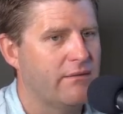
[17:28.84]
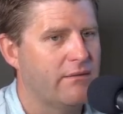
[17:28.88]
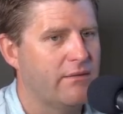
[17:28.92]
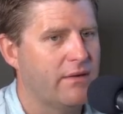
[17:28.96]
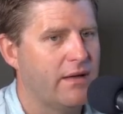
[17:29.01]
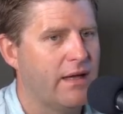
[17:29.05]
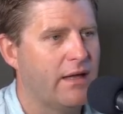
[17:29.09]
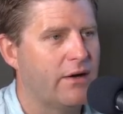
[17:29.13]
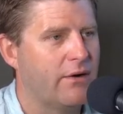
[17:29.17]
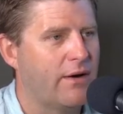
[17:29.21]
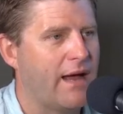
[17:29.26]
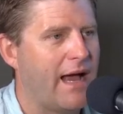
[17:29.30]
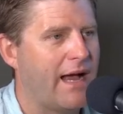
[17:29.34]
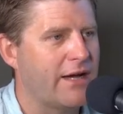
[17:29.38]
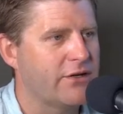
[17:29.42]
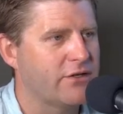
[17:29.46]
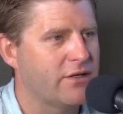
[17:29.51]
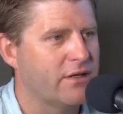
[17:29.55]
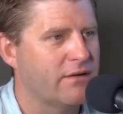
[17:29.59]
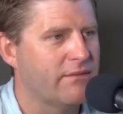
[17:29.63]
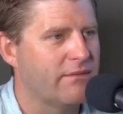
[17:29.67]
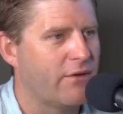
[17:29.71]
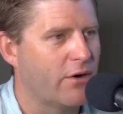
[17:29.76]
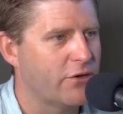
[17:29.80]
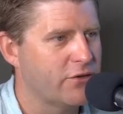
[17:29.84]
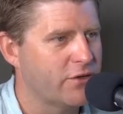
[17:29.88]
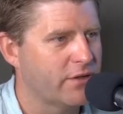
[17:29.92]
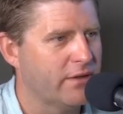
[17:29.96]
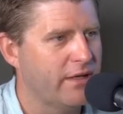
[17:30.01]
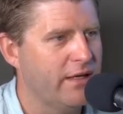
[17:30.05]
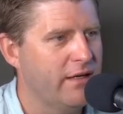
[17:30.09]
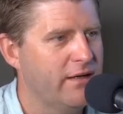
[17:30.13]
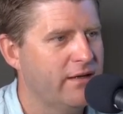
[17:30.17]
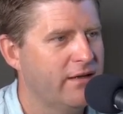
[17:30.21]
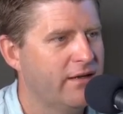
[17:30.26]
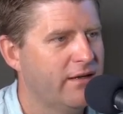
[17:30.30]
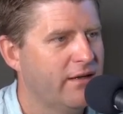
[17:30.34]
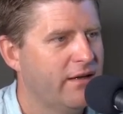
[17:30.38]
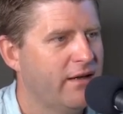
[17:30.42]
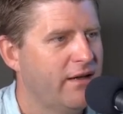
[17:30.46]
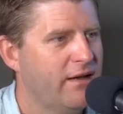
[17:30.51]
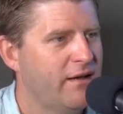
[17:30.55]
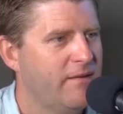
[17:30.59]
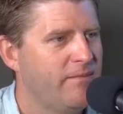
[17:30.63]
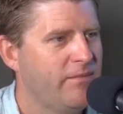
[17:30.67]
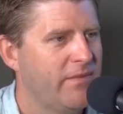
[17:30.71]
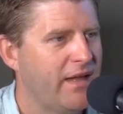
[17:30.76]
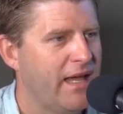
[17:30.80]
interaction virtually.
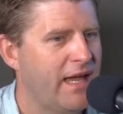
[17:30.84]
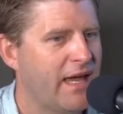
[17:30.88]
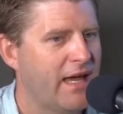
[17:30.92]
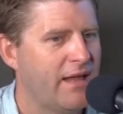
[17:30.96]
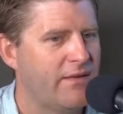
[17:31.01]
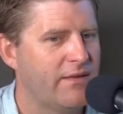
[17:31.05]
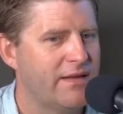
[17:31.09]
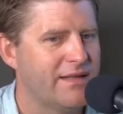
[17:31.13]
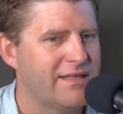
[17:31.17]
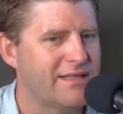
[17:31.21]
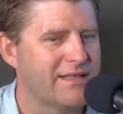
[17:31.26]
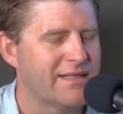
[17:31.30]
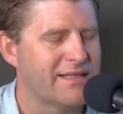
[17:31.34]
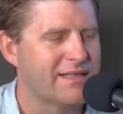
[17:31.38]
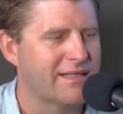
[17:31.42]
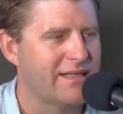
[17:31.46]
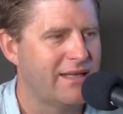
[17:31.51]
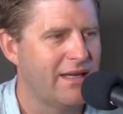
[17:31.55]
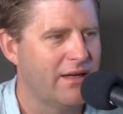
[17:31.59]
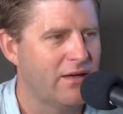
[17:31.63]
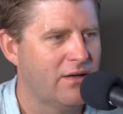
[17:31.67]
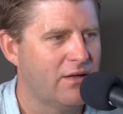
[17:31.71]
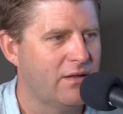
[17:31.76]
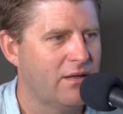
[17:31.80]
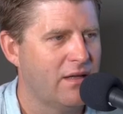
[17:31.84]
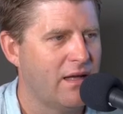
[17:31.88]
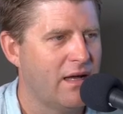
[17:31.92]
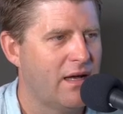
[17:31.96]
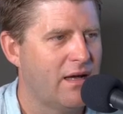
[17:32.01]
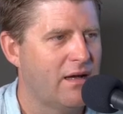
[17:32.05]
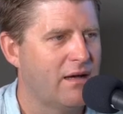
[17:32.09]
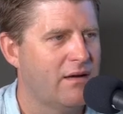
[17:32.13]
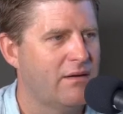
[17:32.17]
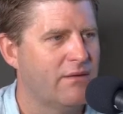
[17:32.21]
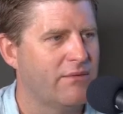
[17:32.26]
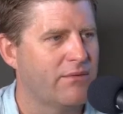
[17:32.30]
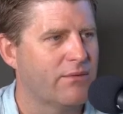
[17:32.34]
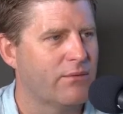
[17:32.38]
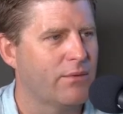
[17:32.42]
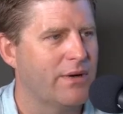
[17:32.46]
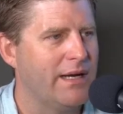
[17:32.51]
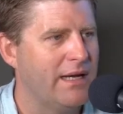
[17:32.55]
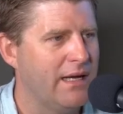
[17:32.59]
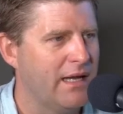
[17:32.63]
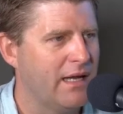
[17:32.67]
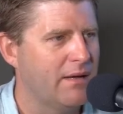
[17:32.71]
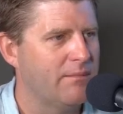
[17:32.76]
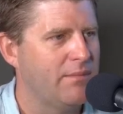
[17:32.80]
Yeah. And the skill of
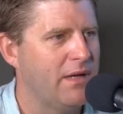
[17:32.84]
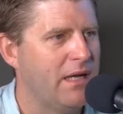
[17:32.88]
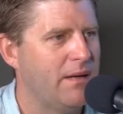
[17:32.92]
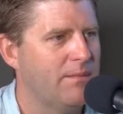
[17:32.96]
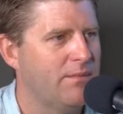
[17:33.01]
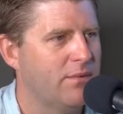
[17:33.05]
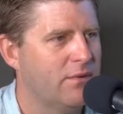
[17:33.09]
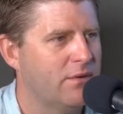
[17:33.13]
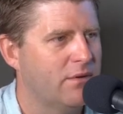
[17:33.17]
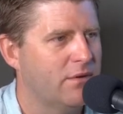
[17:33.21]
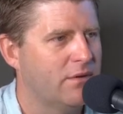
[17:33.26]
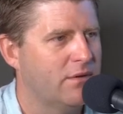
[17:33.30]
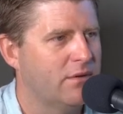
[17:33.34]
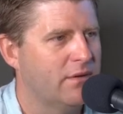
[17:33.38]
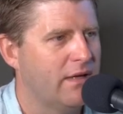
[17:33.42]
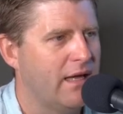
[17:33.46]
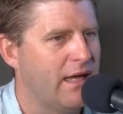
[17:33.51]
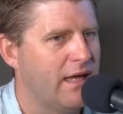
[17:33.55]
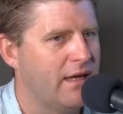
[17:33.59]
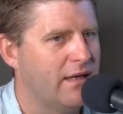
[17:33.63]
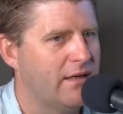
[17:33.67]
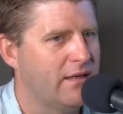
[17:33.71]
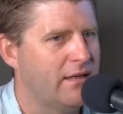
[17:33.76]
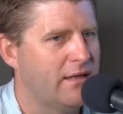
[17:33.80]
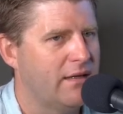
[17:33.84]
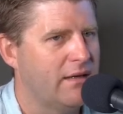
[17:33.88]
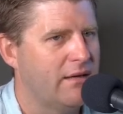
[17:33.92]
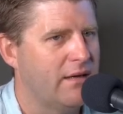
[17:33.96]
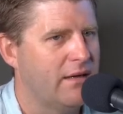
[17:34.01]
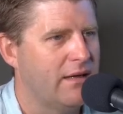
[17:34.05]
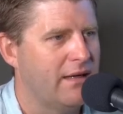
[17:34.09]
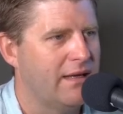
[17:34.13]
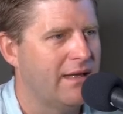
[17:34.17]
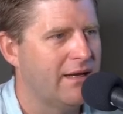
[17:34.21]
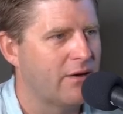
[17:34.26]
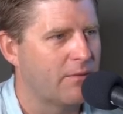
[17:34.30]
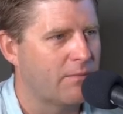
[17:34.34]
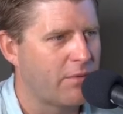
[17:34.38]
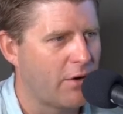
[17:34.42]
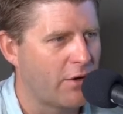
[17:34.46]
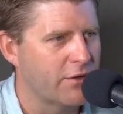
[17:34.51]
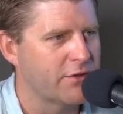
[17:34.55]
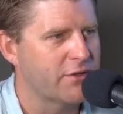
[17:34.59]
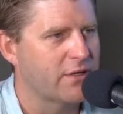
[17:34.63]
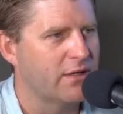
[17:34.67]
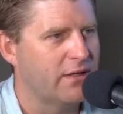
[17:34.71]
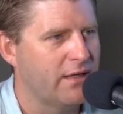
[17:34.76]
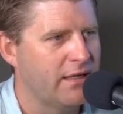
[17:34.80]
reading people mm-hmm.
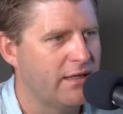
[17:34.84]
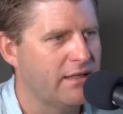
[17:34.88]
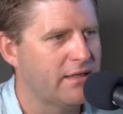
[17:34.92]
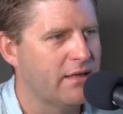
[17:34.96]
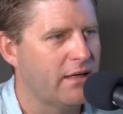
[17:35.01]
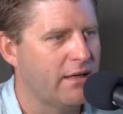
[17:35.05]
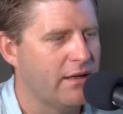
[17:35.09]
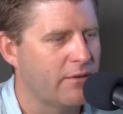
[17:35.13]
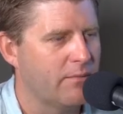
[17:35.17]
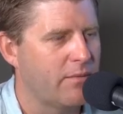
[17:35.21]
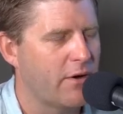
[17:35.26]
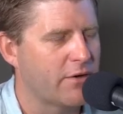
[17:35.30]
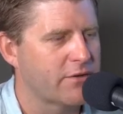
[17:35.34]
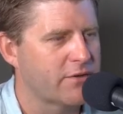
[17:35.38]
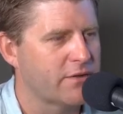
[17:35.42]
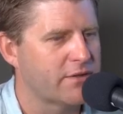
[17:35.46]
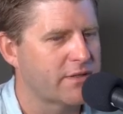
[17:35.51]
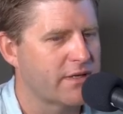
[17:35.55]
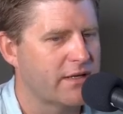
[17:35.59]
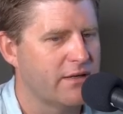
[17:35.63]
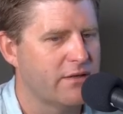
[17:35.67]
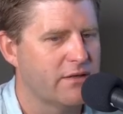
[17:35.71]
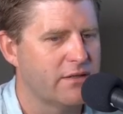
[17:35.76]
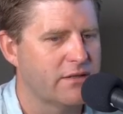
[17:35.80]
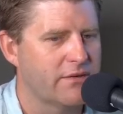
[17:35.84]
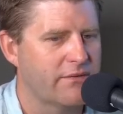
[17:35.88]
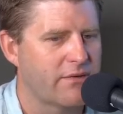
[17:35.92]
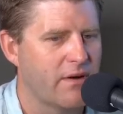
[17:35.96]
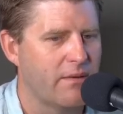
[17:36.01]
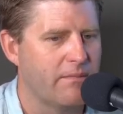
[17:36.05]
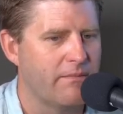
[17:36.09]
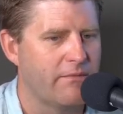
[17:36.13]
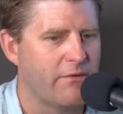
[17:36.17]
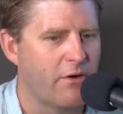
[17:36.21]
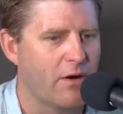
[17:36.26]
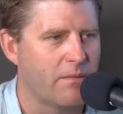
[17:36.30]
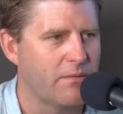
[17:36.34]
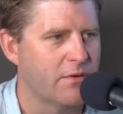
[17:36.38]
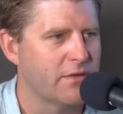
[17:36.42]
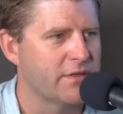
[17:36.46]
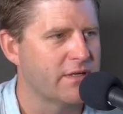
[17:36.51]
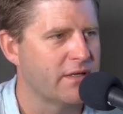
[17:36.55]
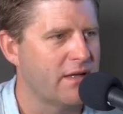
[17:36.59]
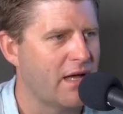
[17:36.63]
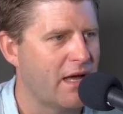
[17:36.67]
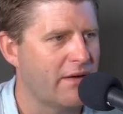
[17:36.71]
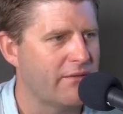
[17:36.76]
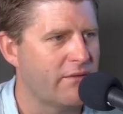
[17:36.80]
interpersonally, interpersonal skills from
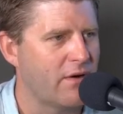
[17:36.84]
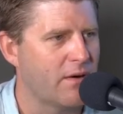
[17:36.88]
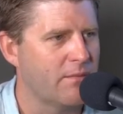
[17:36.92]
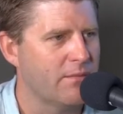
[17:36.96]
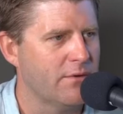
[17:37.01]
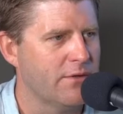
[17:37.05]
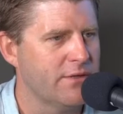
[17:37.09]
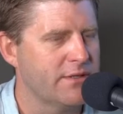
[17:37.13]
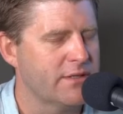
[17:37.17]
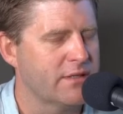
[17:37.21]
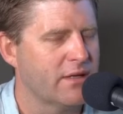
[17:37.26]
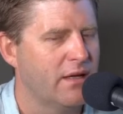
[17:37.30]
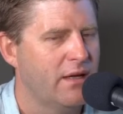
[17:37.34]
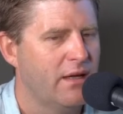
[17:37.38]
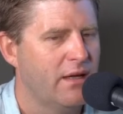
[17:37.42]
verbals and nonverbals